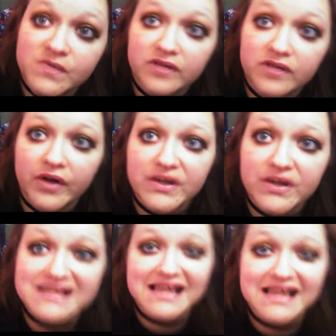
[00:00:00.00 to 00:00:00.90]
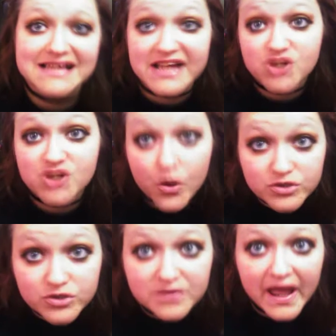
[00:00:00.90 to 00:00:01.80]
will notice is I don't
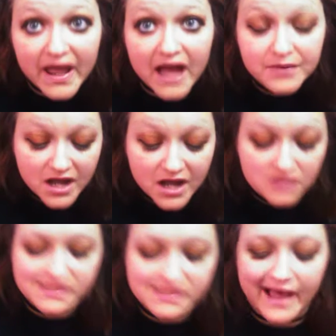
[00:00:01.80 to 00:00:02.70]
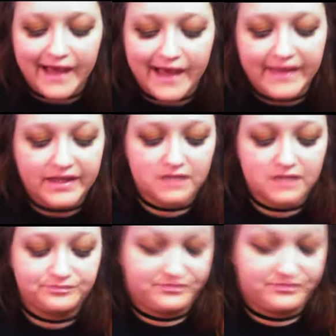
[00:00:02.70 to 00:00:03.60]
do my eyebrows.
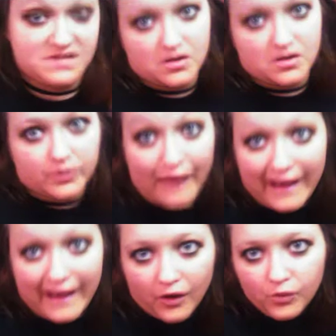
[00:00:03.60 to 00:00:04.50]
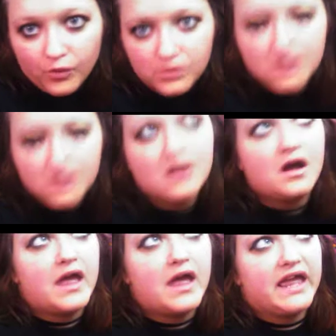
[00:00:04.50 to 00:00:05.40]
I don't know how.
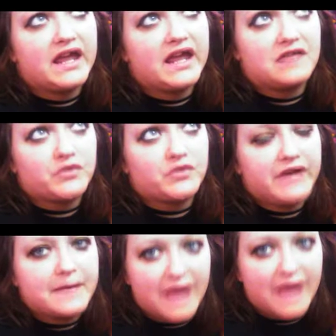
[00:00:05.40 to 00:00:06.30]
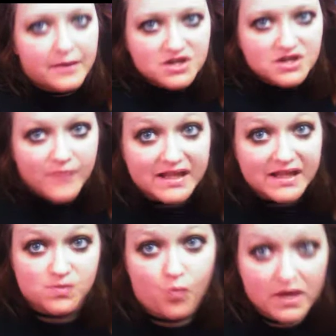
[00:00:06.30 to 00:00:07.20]
And I've only had my eyebrows
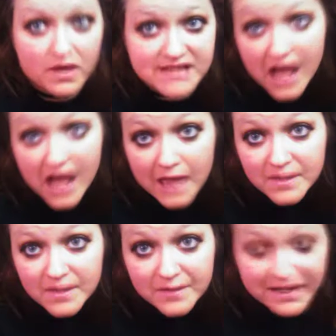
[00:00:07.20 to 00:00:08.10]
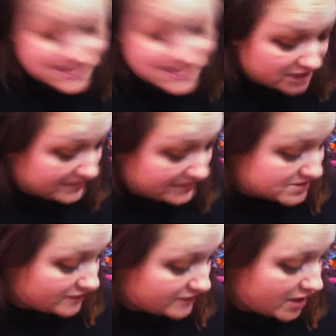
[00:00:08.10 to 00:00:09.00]
waxed one time in my entire life
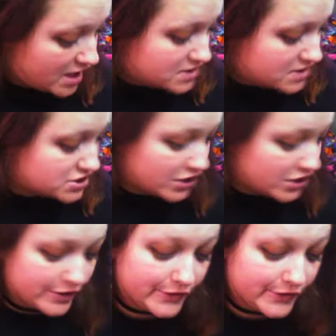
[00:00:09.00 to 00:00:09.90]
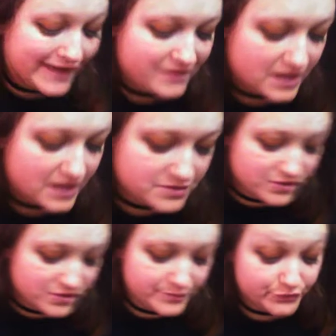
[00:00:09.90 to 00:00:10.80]
so far. So I think
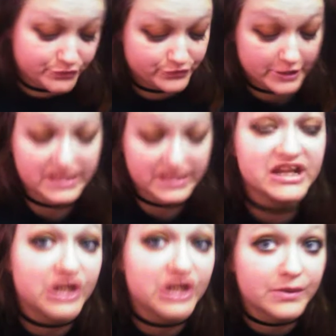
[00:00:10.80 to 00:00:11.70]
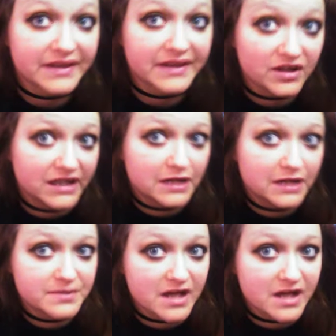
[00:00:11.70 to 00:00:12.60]
doing pretty good without getting
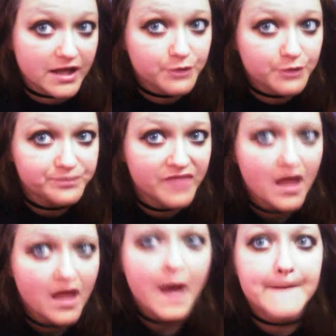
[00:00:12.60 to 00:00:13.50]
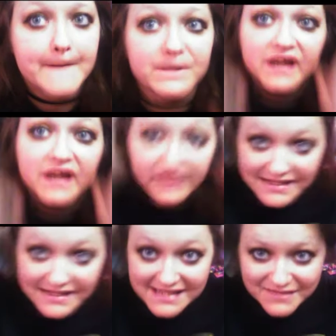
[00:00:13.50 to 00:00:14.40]
them done. But
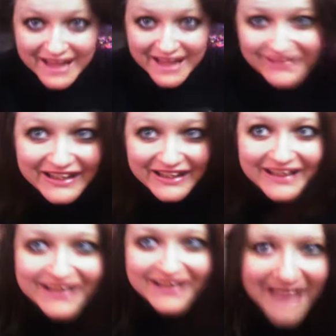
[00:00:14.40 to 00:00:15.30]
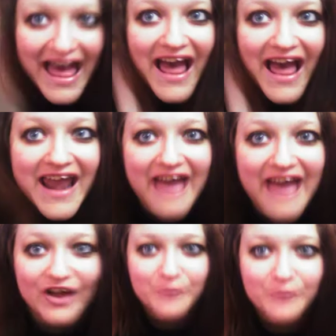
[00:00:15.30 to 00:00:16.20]
this is my look and
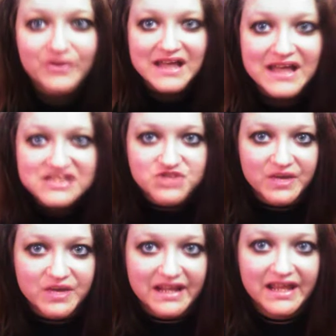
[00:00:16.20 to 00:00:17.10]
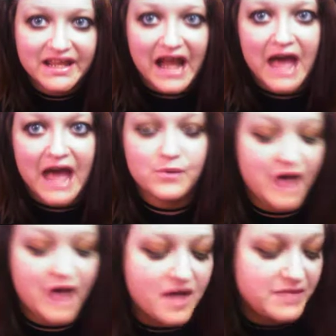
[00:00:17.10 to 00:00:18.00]
I hope you guys enjoyed it. I will
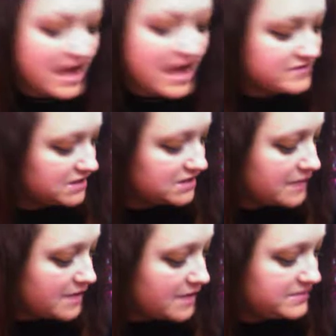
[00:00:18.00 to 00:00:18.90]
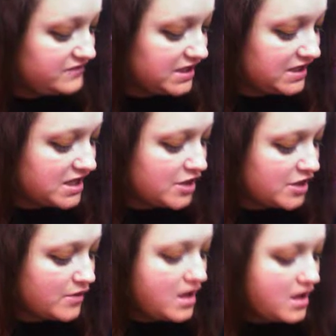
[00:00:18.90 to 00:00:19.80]
be having an upcoming
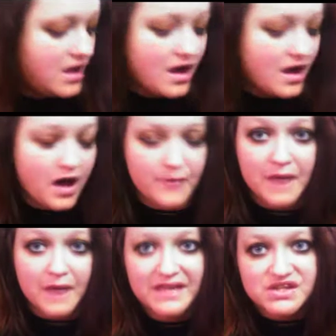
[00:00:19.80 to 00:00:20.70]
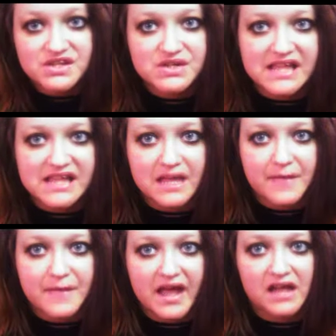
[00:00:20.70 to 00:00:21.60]
video probably as soon as I get
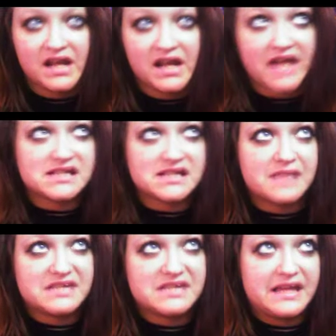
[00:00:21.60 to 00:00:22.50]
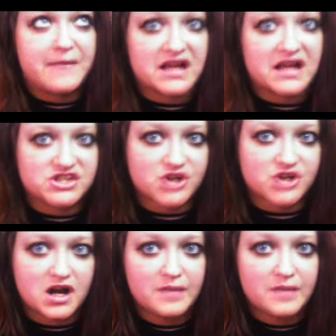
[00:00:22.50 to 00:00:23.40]
my next Ipsy and
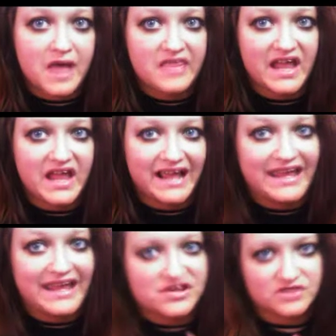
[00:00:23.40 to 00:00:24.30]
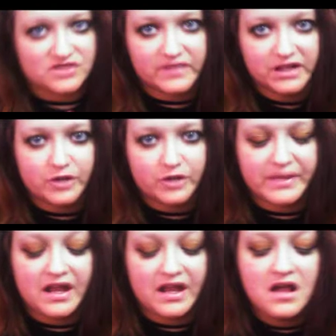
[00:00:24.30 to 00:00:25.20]
BoxyCharm, and then I canceled for a little
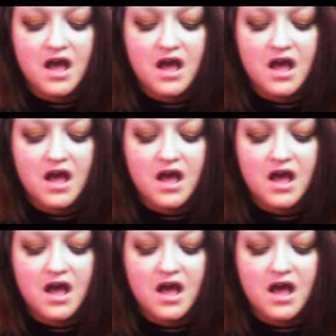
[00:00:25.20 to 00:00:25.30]
bit.